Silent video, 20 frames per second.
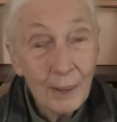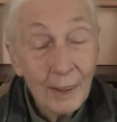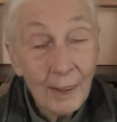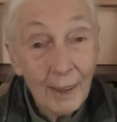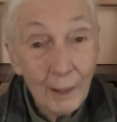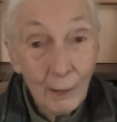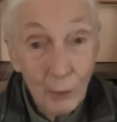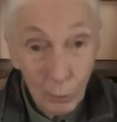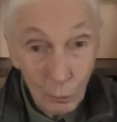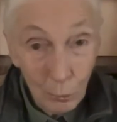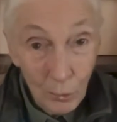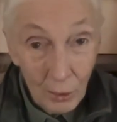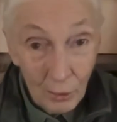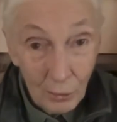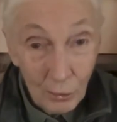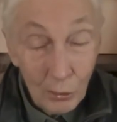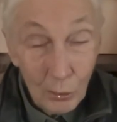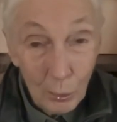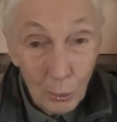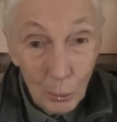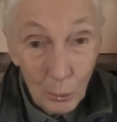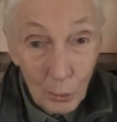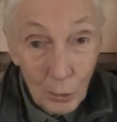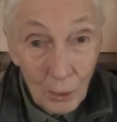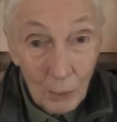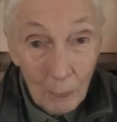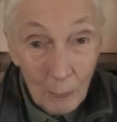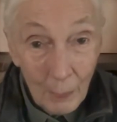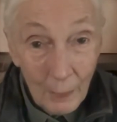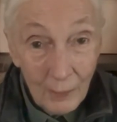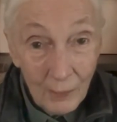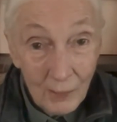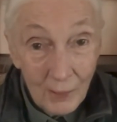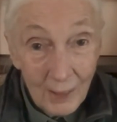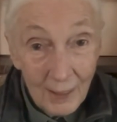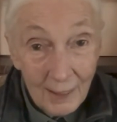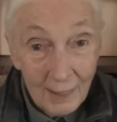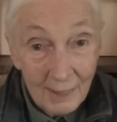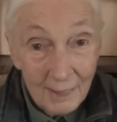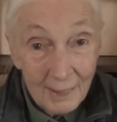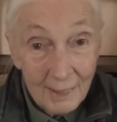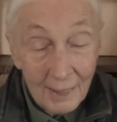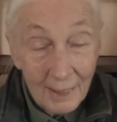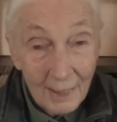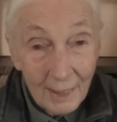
and you just saw chimpanzees.